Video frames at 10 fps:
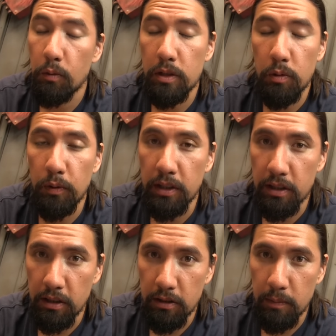which we will
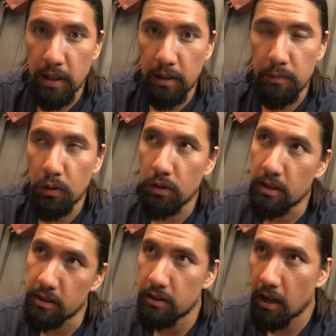continue to make more
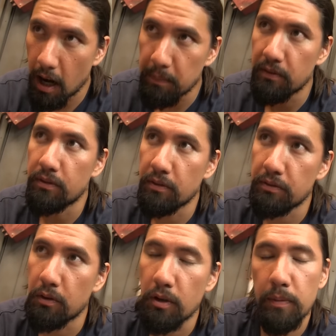on top of the
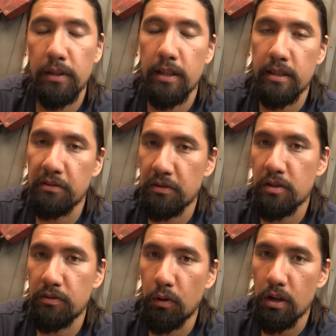four, but that's the
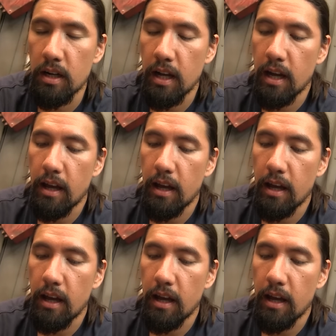first four.